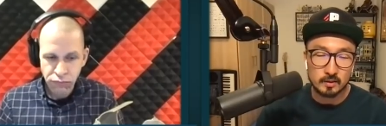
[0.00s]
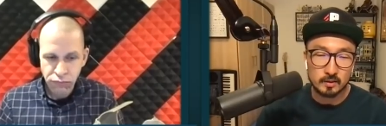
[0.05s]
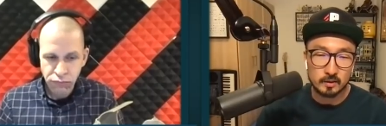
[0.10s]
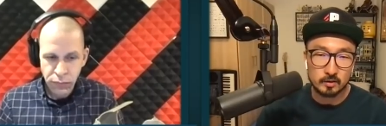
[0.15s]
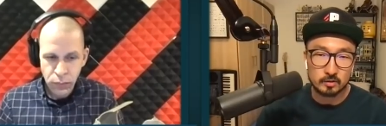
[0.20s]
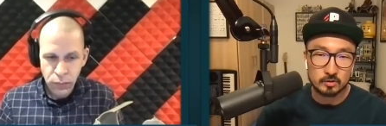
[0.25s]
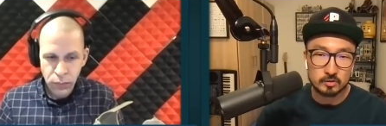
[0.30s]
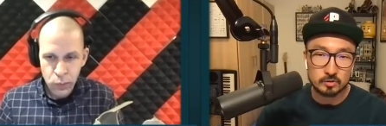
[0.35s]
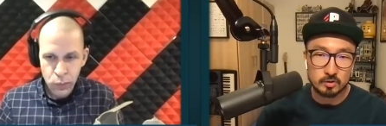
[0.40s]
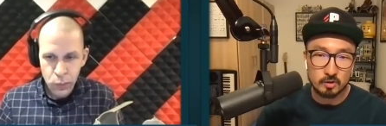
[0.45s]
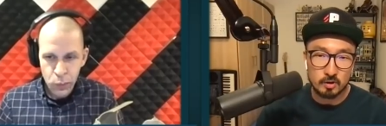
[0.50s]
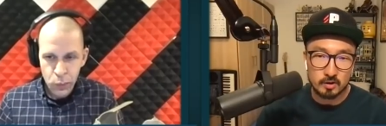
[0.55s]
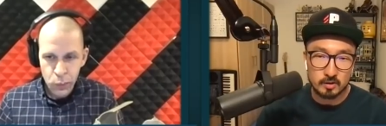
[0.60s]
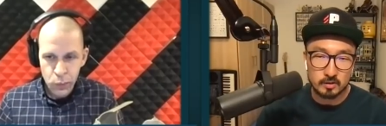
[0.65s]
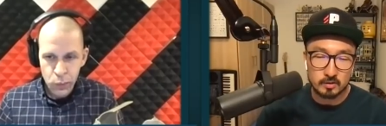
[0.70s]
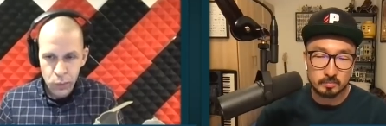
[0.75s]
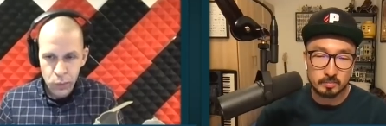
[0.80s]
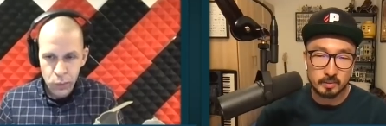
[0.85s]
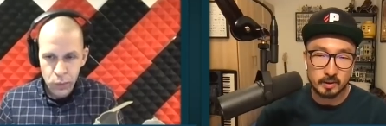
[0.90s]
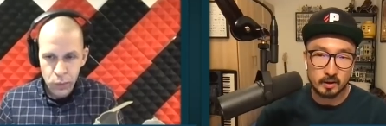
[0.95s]
Speaker 1: They are strong
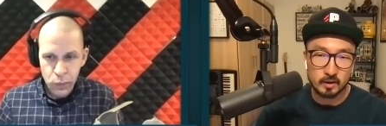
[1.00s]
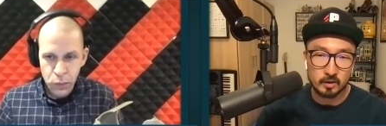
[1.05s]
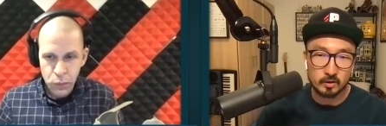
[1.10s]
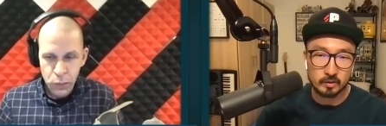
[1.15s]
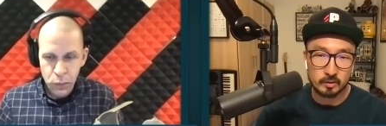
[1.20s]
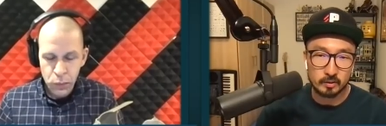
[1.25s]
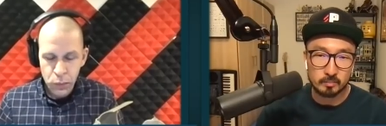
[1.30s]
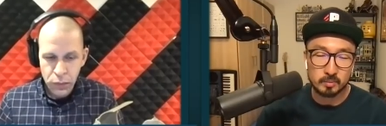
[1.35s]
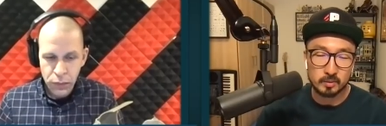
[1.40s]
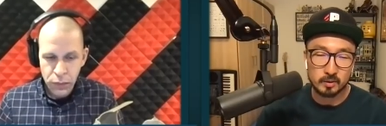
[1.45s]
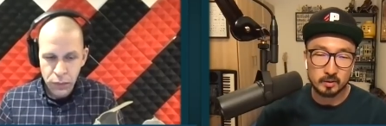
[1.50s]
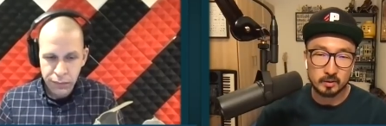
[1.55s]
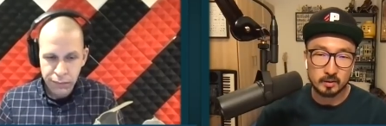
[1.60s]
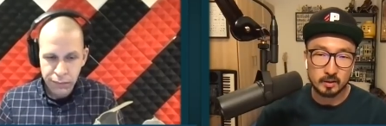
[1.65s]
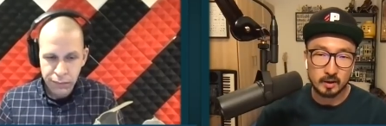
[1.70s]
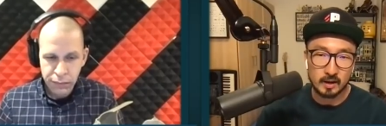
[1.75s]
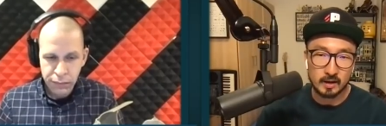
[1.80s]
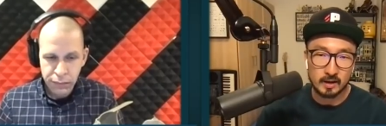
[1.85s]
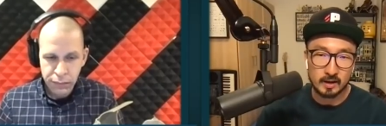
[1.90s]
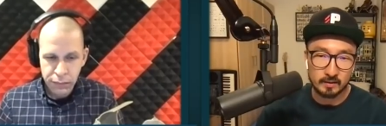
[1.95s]
as a pairing, but
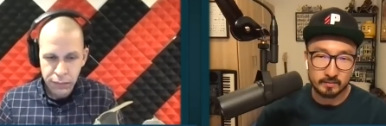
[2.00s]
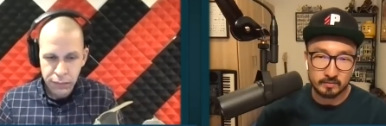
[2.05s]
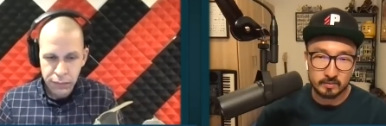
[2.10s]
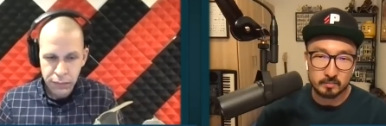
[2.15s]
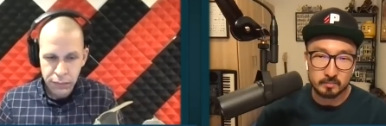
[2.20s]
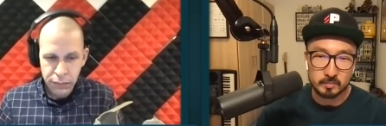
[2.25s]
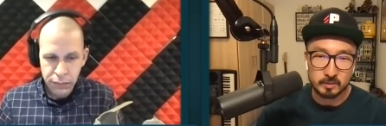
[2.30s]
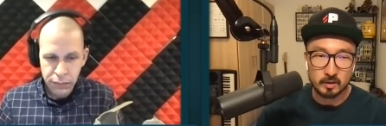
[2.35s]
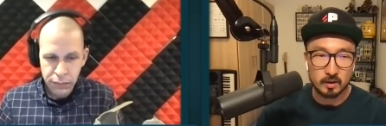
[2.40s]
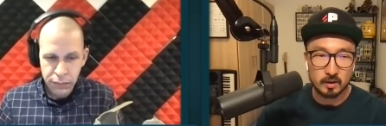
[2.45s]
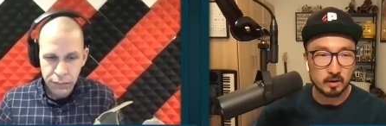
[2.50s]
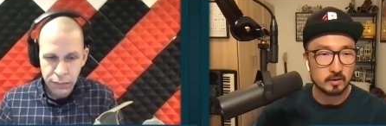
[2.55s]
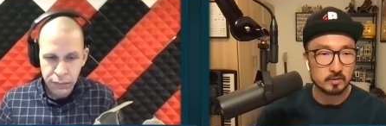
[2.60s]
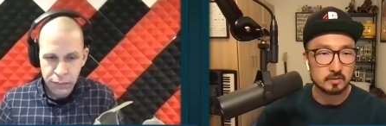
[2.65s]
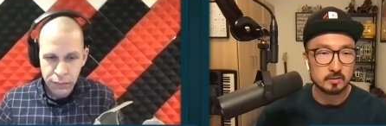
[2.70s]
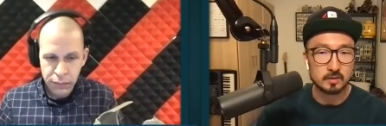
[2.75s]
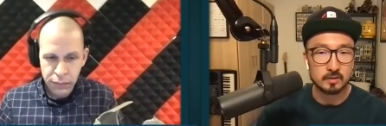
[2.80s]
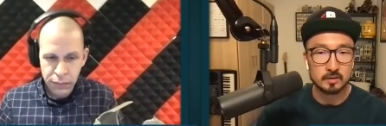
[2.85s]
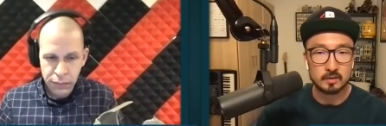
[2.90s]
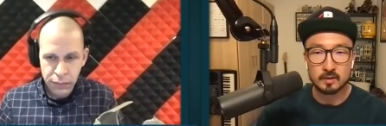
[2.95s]
I have to be
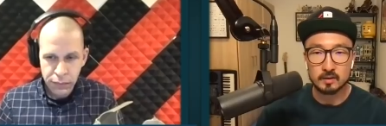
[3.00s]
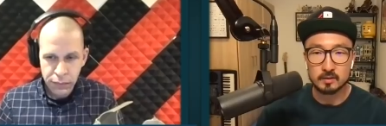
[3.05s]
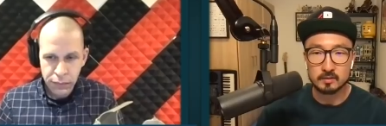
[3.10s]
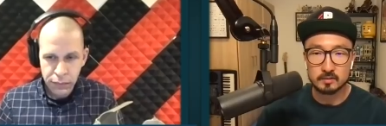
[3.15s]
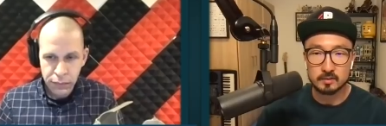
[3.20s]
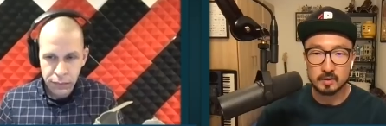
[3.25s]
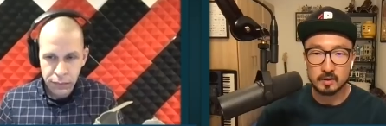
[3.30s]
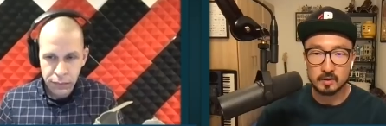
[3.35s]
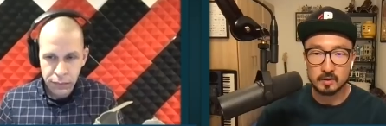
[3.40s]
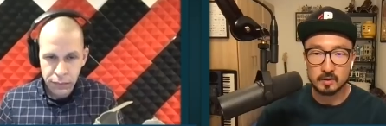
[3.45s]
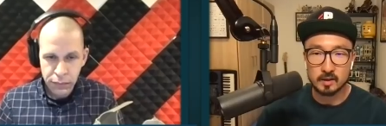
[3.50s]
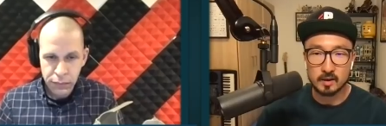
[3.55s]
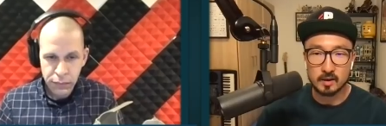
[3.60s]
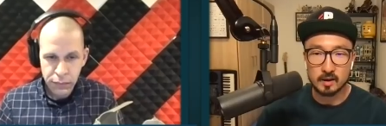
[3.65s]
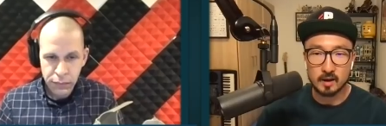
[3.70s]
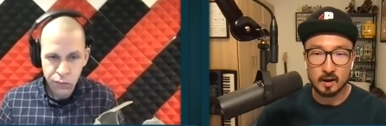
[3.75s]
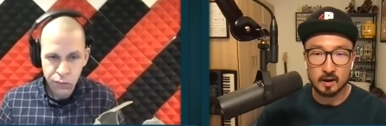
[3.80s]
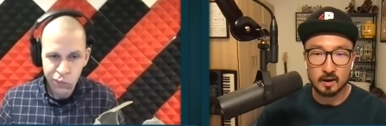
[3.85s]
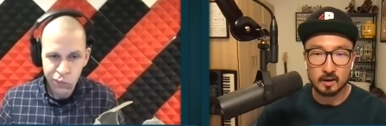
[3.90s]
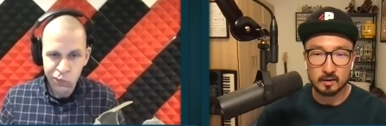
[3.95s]
honest in like saying
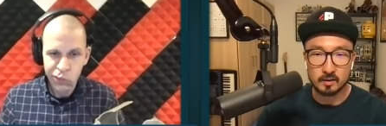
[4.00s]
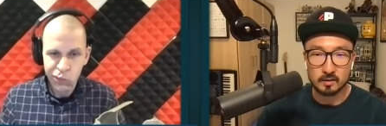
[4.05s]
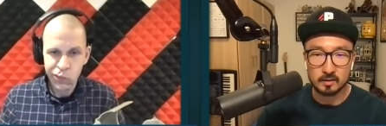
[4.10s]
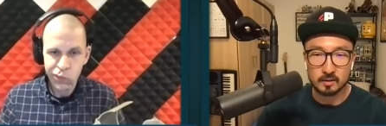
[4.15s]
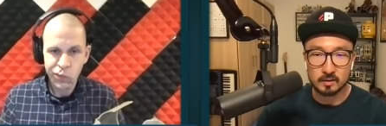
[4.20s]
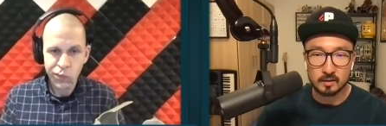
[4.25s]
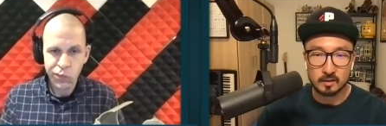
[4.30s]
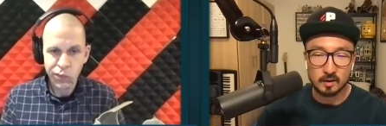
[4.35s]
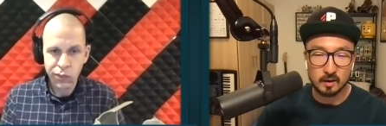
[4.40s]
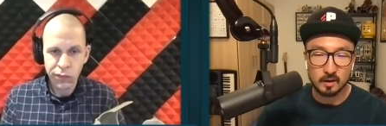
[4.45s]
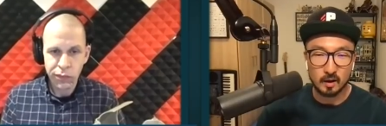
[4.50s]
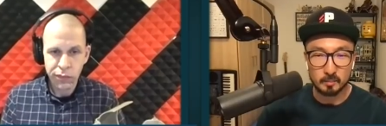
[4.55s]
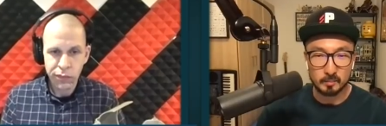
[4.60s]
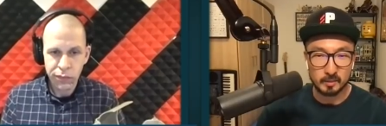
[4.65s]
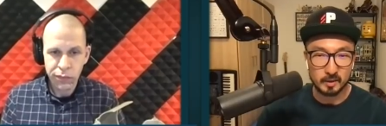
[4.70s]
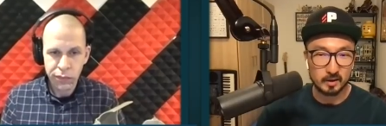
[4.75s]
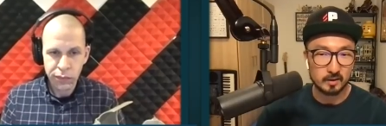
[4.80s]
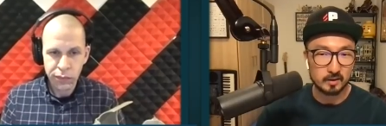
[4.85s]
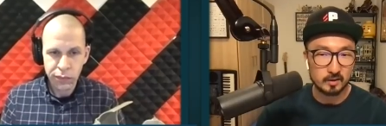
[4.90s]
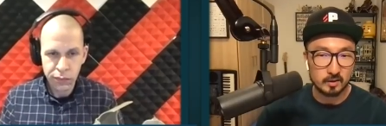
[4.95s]
that I I'm
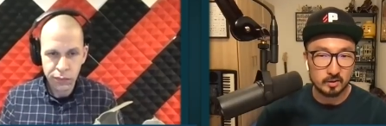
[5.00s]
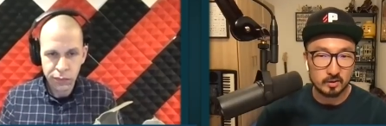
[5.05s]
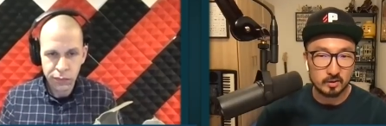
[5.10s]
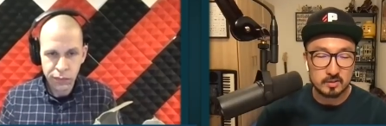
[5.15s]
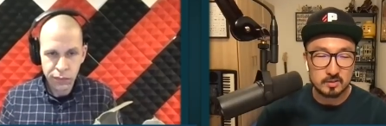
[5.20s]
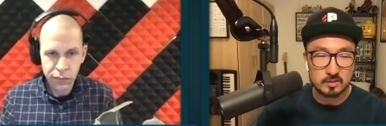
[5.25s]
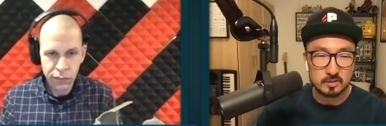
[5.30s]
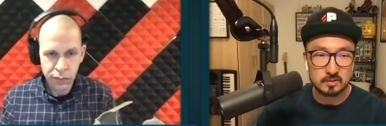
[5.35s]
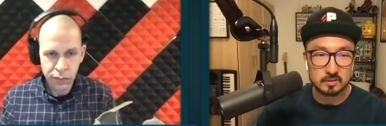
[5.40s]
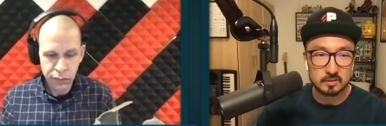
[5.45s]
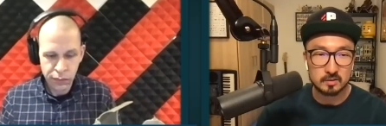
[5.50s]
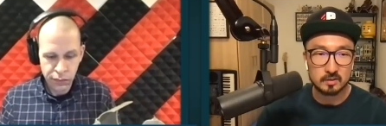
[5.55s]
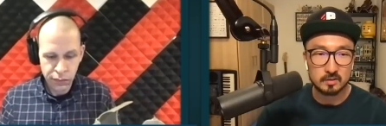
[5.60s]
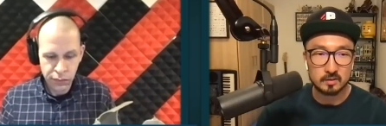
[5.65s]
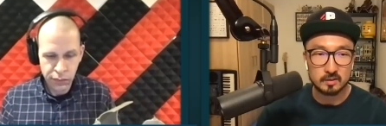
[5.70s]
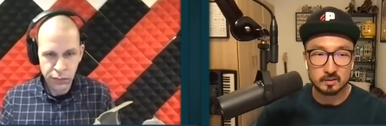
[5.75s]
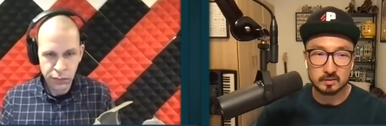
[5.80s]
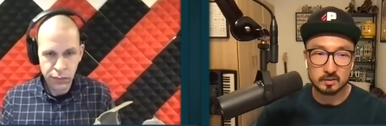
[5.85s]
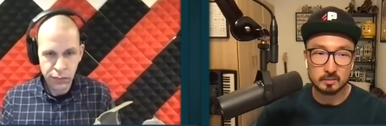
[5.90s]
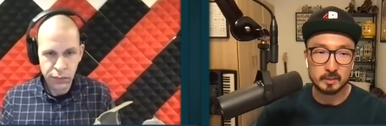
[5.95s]
kind of curious to see
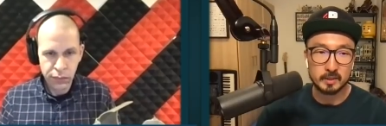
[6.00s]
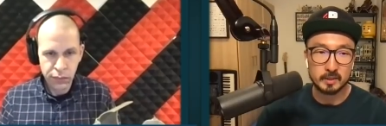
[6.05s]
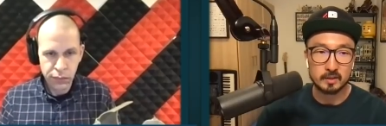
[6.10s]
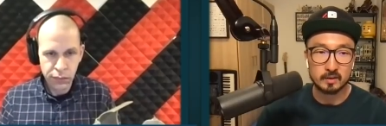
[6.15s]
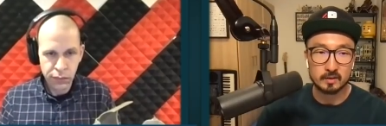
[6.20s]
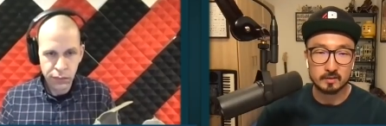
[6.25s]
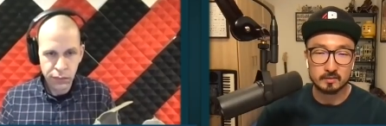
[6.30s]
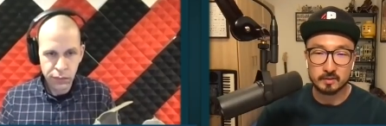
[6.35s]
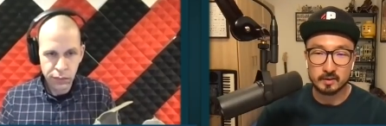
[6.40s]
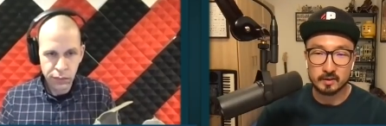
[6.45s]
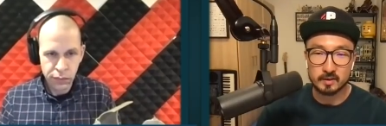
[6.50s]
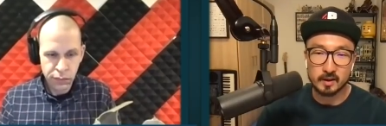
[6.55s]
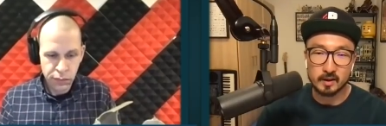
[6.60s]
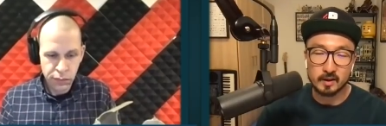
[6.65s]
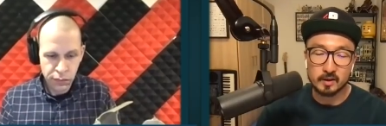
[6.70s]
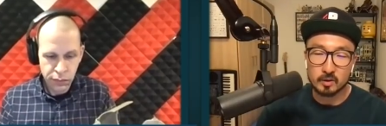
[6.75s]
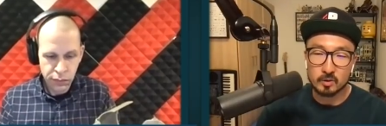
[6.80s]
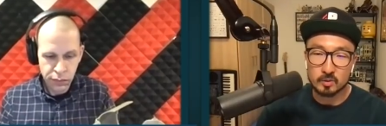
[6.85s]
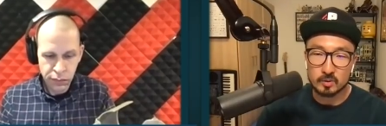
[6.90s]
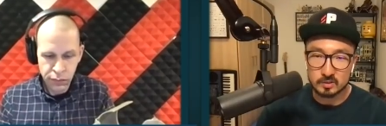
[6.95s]
like somebody like a
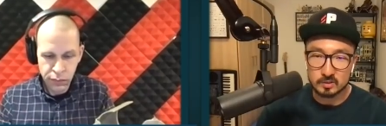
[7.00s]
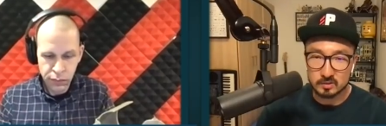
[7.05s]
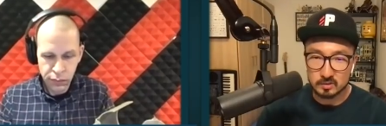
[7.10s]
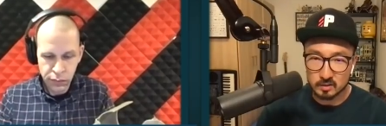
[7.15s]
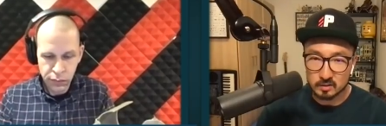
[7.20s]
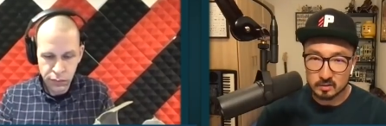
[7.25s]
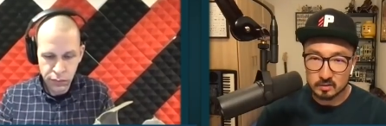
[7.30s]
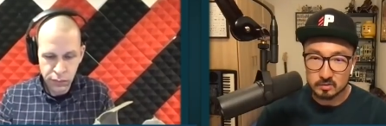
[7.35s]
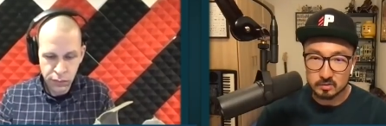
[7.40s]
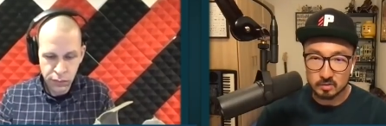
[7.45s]
Fandango as a single